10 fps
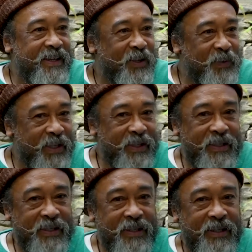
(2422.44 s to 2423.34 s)
In a way.
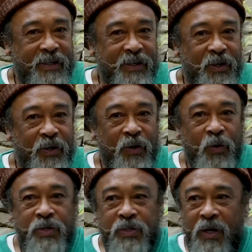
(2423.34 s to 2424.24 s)

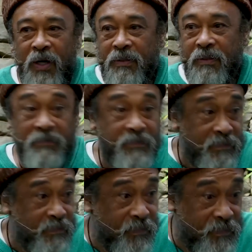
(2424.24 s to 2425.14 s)
Who is God?
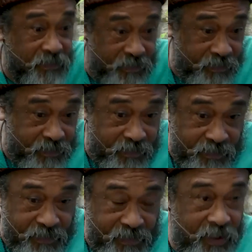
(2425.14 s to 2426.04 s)

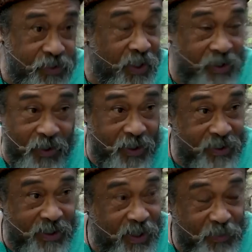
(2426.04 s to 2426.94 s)
He's here all
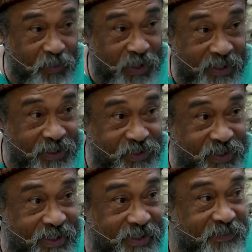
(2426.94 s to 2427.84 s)
in everyone he is there.